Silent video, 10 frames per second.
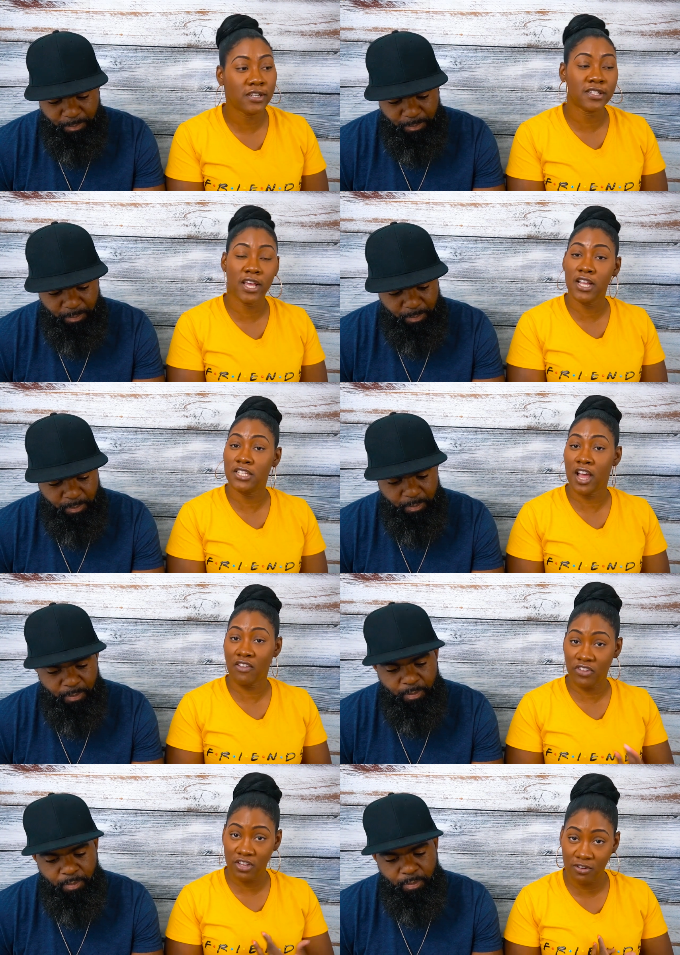Speaker 1: Because mm-hmm.
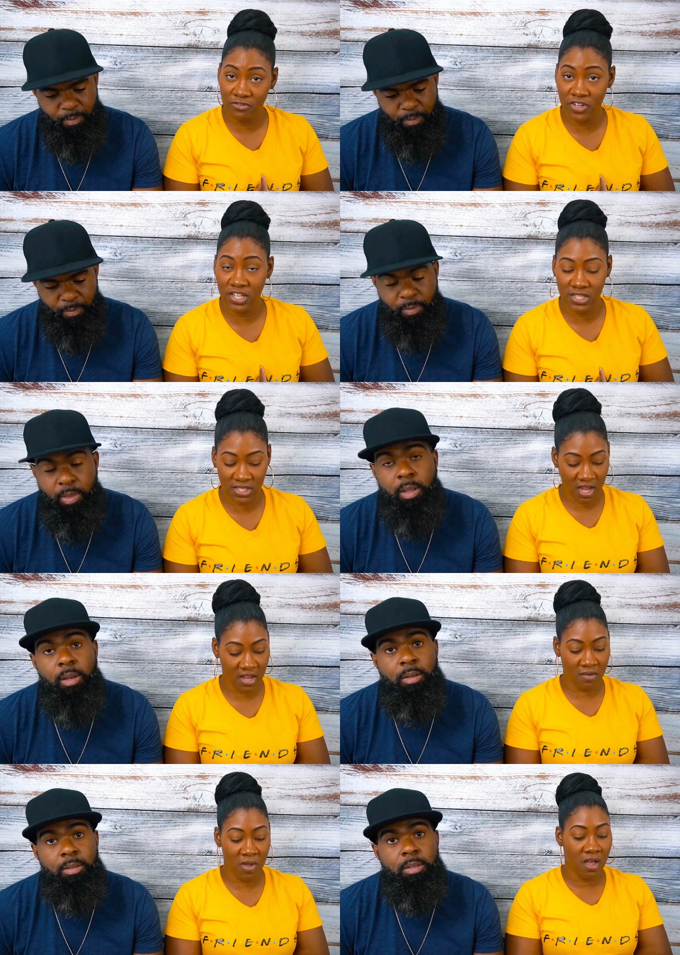HIV don't feel the
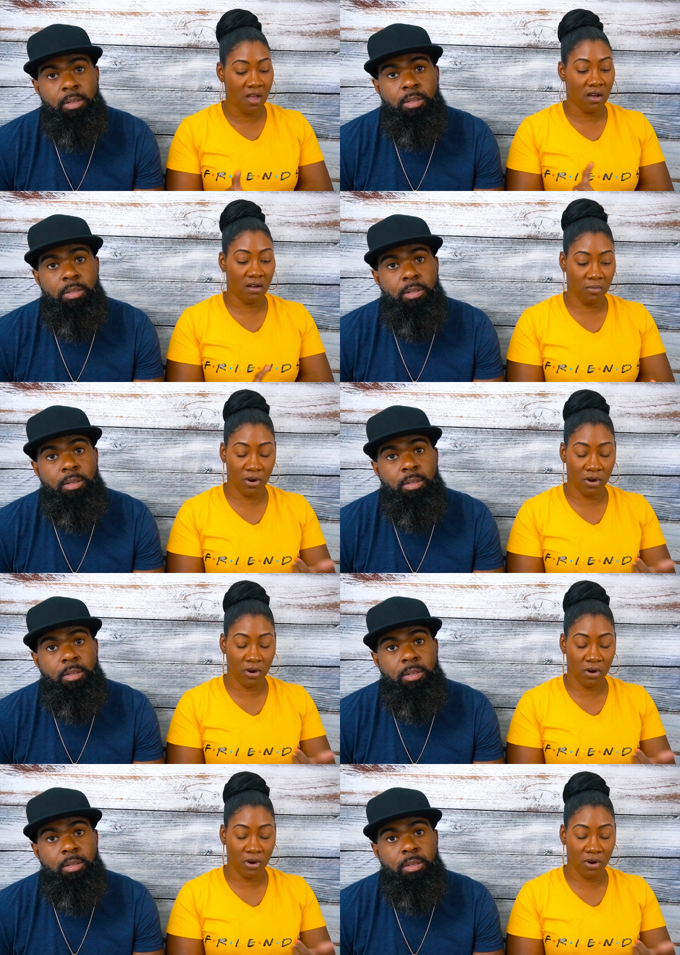same. I'm